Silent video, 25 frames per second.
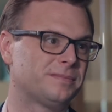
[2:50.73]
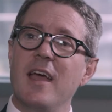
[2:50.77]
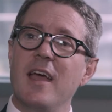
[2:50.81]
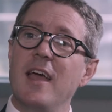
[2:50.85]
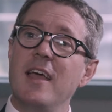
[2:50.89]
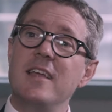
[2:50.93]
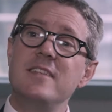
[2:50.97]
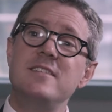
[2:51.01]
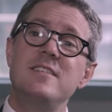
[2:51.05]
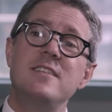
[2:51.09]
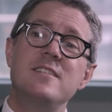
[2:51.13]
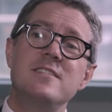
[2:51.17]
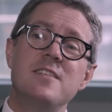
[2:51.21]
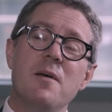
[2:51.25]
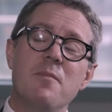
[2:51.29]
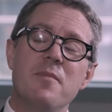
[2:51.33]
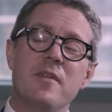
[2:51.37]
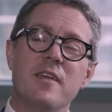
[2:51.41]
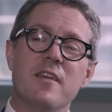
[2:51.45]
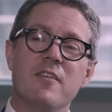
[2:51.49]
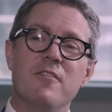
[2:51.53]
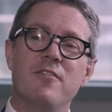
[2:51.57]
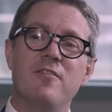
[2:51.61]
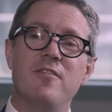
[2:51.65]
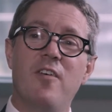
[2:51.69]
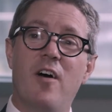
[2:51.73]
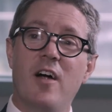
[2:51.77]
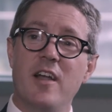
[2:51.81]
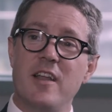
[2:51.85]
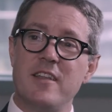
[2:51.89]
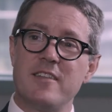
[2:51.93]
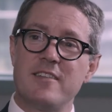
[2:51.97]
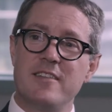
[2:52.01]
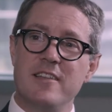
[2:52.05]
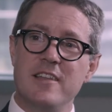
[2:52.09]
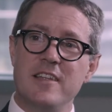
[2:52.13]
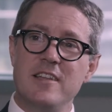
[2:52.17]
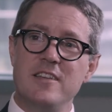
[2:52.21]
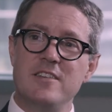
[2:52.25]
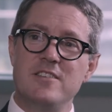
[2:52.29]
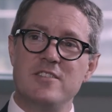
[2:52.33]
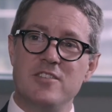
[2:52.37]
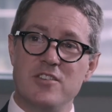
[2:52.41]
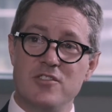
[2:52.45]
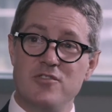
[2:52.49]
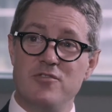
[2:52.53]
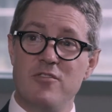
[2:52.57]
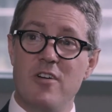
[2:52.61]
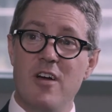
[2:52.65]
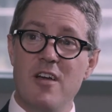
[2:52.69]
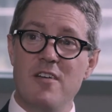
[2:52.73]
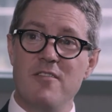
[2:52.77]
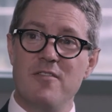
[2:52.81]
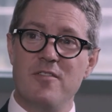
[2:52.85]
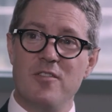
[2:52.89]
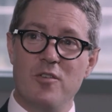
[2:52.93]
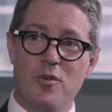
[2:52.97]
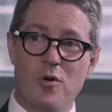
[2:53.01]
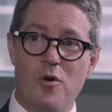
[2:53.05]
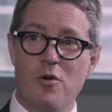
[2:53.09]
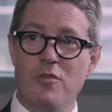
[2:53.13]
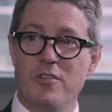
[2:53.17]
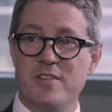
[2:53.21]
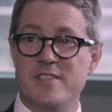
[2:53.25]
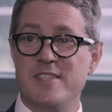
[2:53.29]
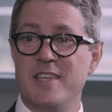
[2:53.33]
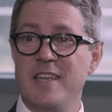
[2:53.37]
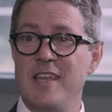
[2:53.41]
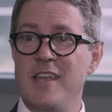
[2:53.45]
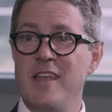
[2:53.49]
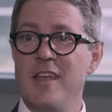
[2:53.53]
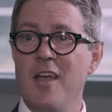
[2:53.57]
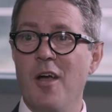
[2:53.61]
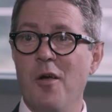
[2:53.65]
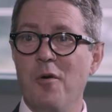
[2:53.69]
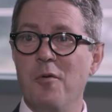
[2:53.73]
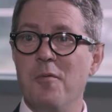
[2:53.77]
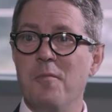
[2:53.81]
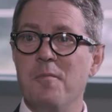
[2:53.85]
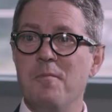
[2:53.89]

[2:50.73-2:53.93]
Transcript: Is this something a finance lead should drive, or a CEO?